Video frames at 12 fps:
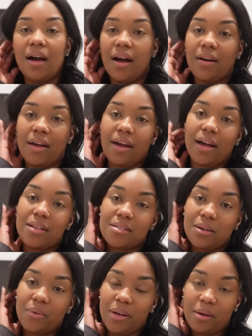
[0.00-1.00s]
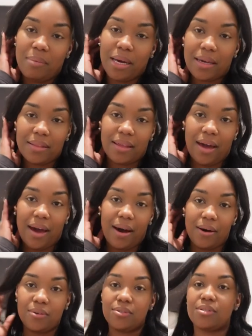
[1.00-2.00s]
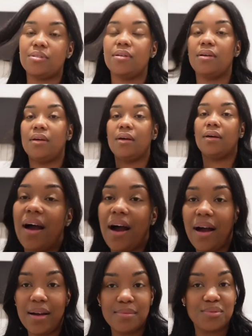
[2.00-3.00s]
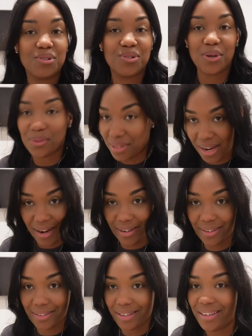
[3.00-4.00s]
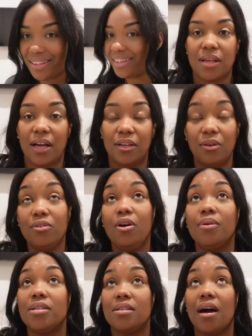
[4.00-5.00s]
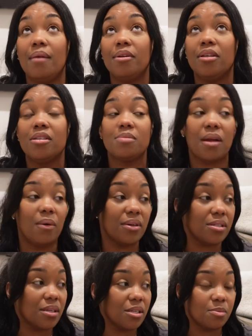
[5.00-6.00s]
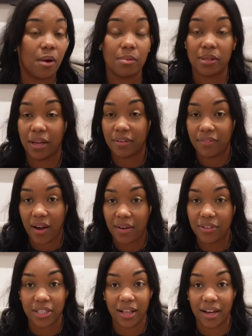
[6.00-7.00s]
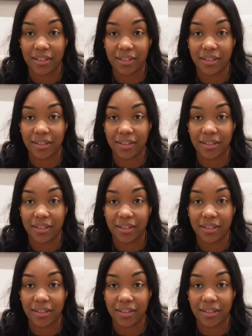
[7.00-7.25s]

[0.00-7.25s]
Okay guys, so we are back at the house. I'm so tired. I don't know what time it is, but I want to say it's probably like 5 o'clock